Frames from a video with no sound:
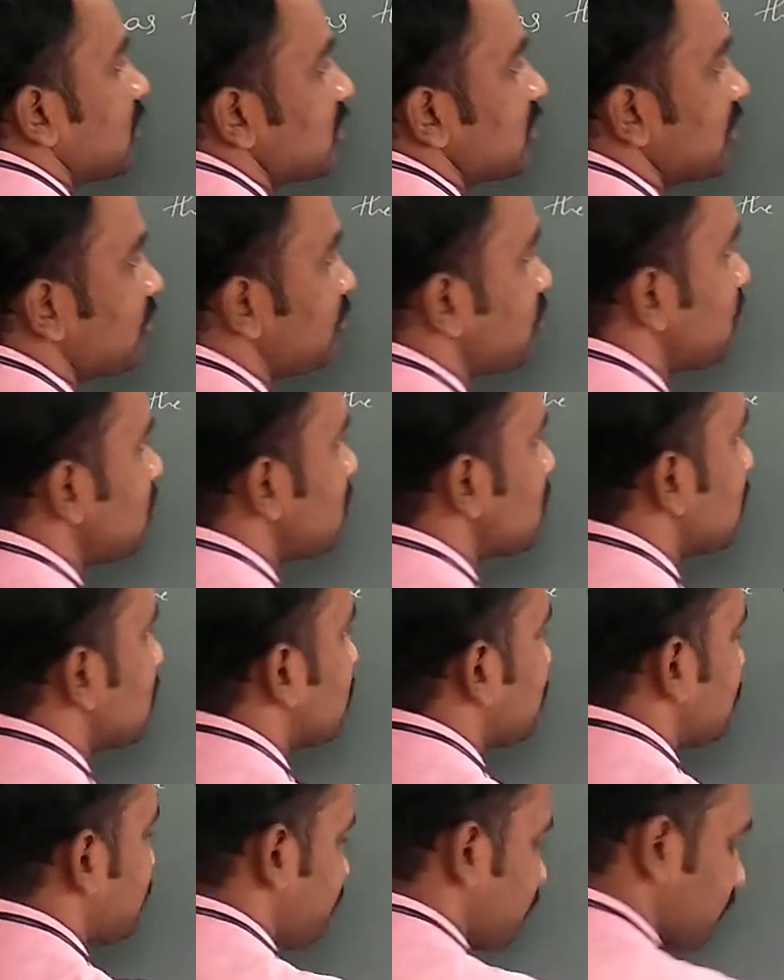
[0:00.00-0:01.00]

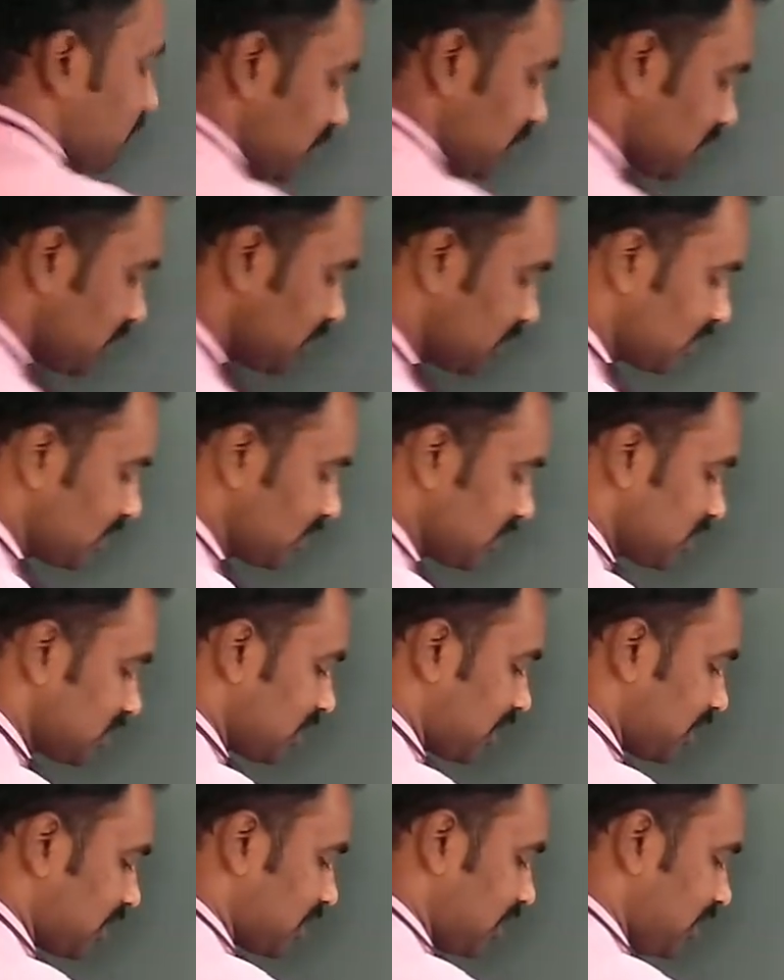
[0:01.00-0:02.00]
suppose the
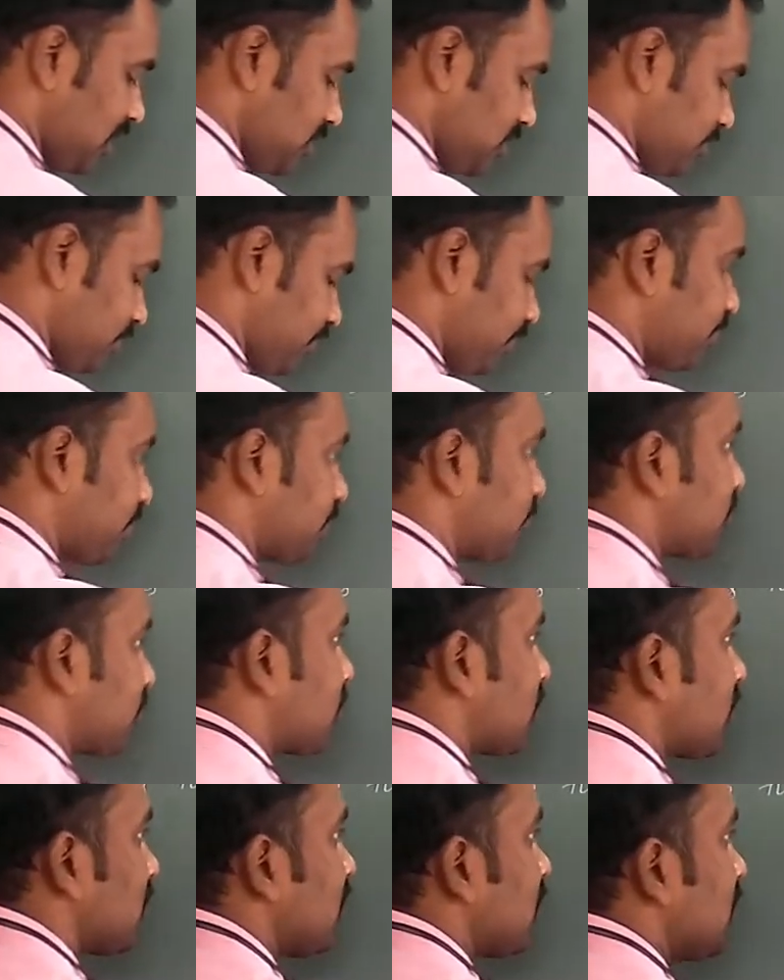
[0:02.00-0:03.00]

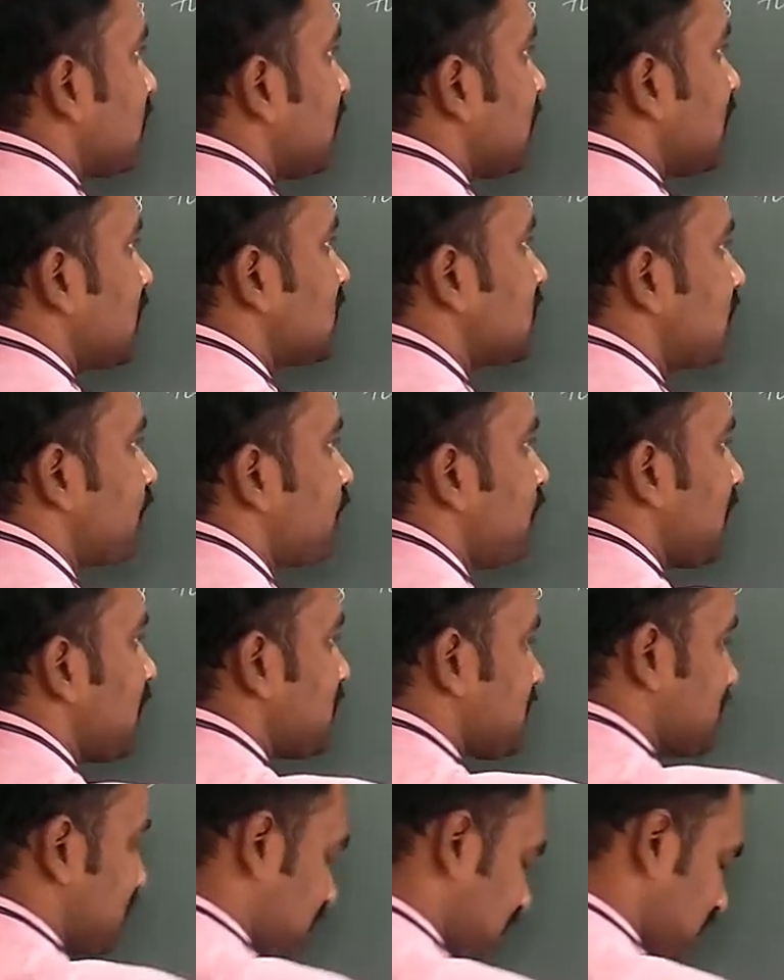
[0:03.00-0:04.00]
circle has the
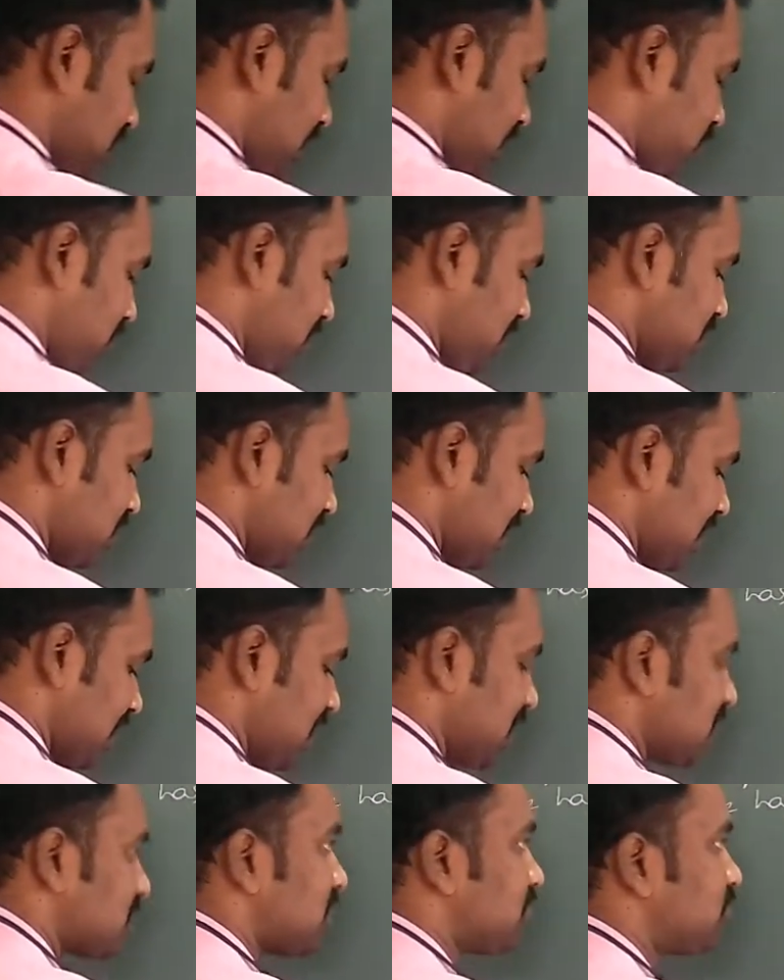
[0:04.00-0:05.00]
fixed, that means
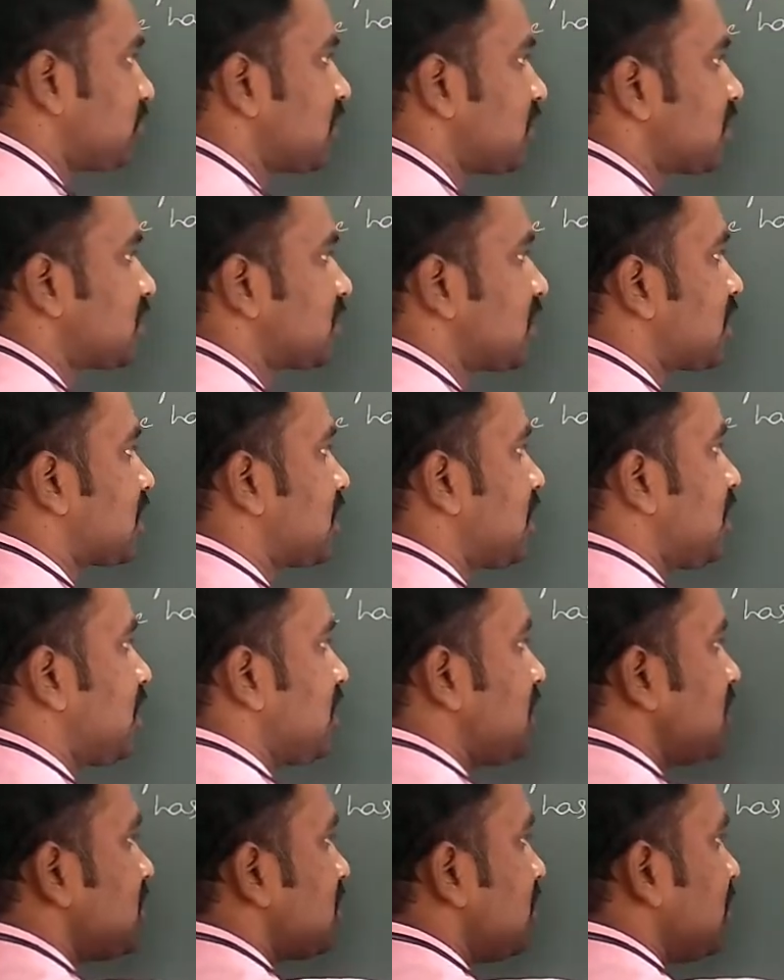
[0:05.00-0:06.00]
radius of the
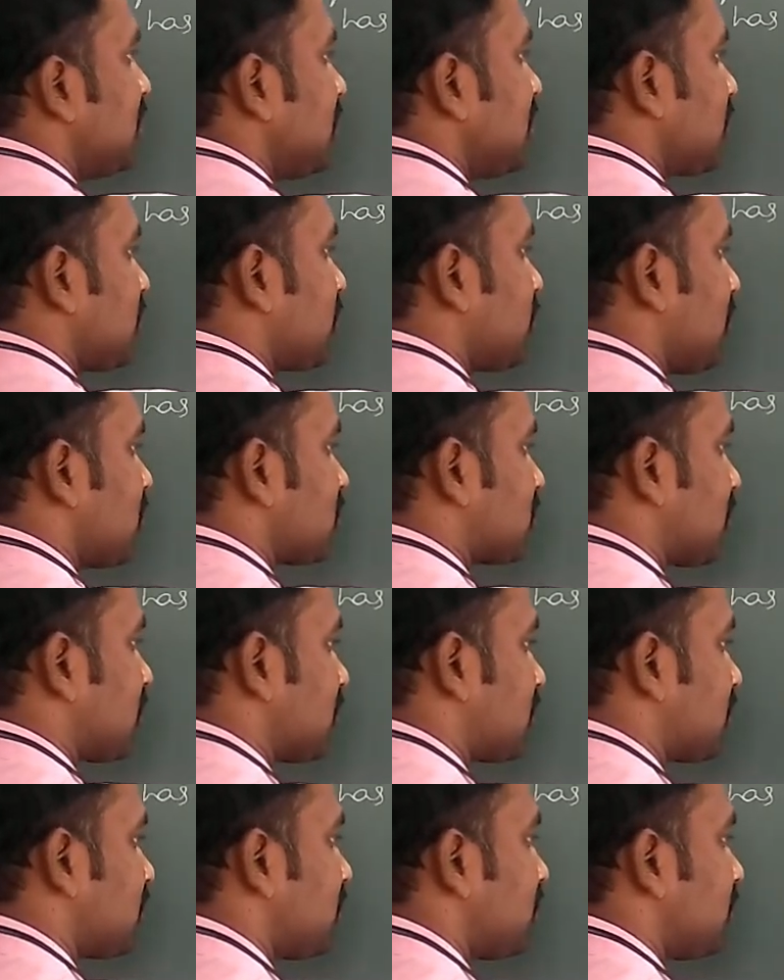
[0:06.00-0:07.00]
circle is
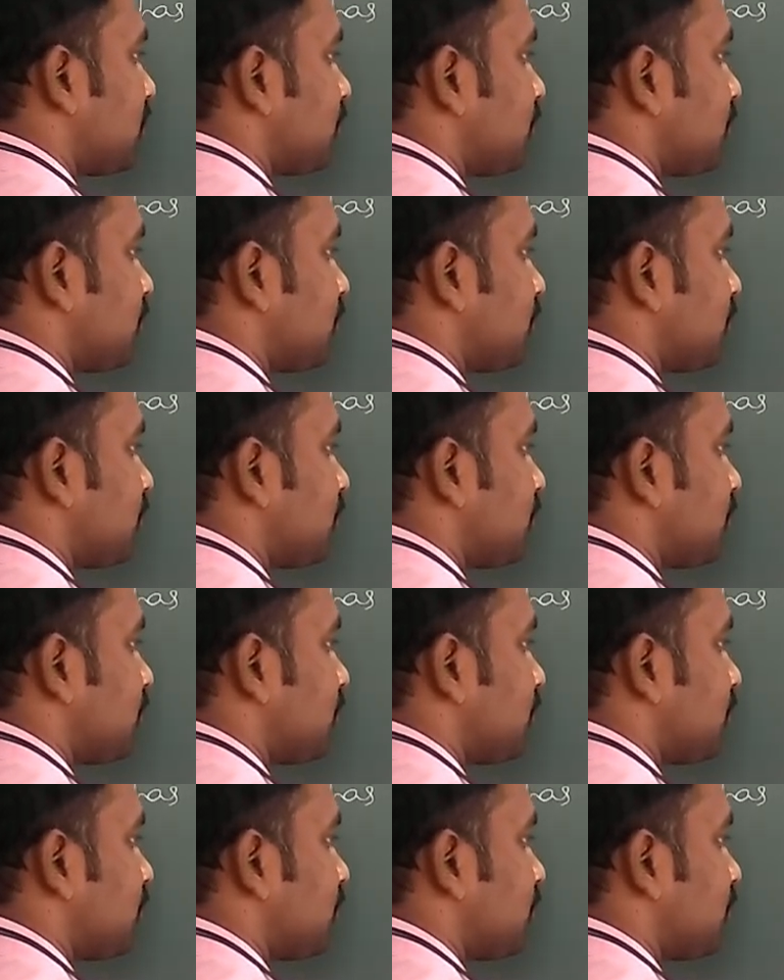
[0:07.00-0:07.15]
constant.